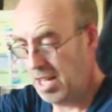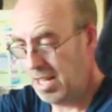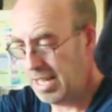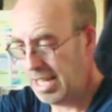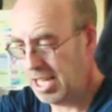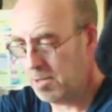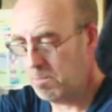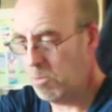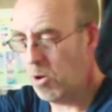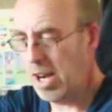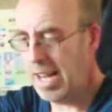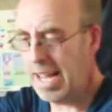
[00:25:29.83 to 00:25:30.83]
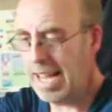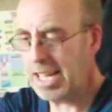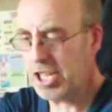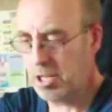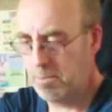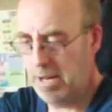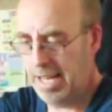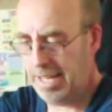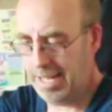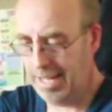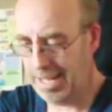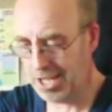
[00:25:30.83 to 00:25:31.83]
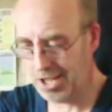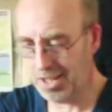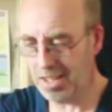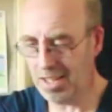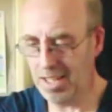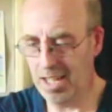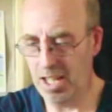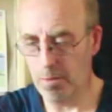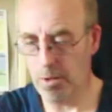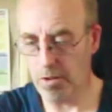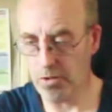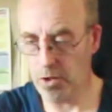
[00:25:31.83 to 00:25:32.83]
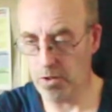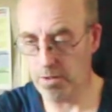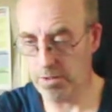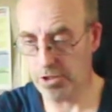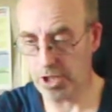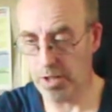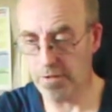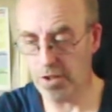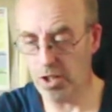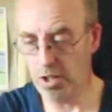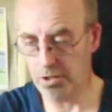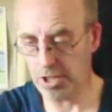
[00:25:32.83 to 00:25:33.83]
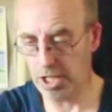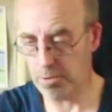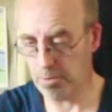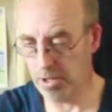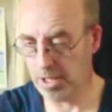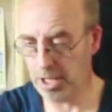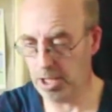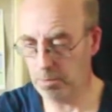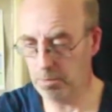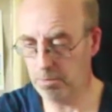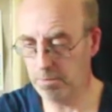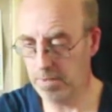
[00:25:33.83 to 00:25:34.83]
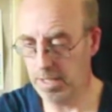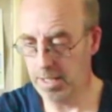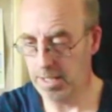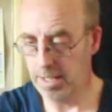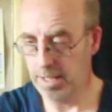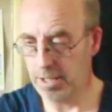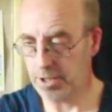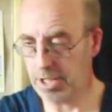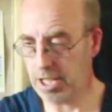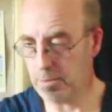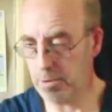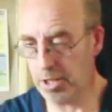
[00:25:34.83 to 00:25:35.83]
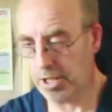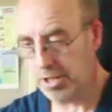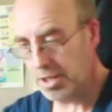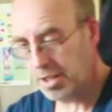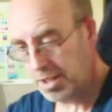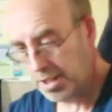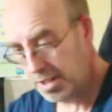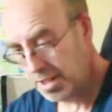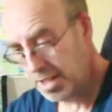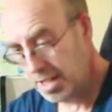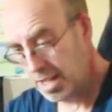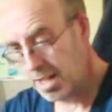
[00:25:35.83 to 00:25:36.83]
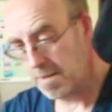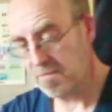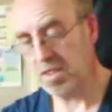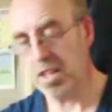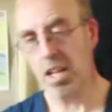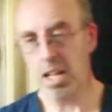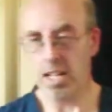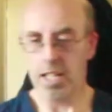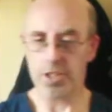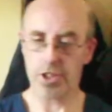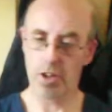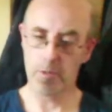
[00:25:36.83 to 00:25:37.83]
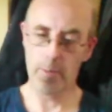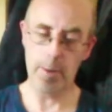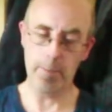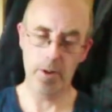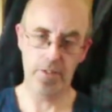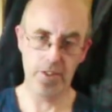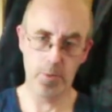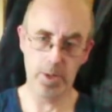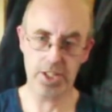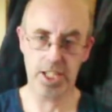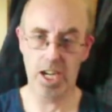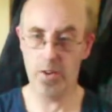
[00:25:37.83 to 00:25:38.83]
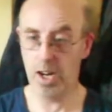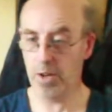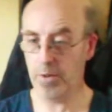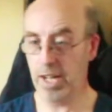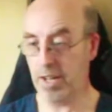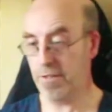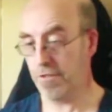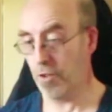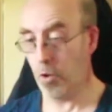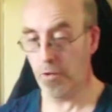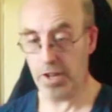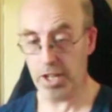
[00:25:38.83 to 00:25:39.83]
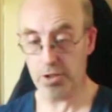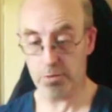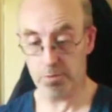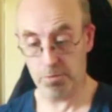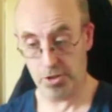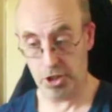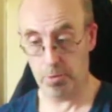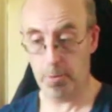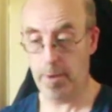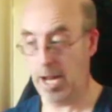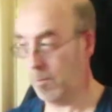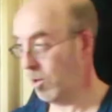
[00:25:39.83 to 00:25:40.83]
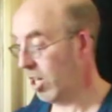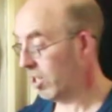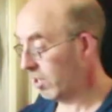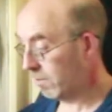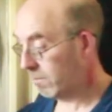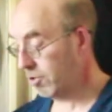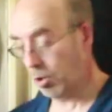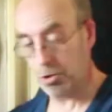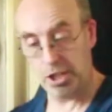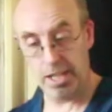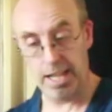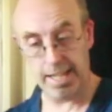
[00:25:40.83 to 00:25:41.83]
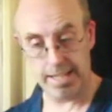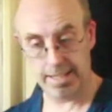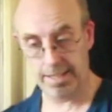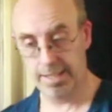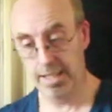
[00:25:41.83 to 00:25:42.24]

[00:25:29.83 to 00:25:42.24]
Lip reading: that is my Action Man collection what I've got so far. So it's pretty cool. So that's pretty good. So remember, a few weeks ago I only had 4 figures, Superman 1 and Dodgy Leg and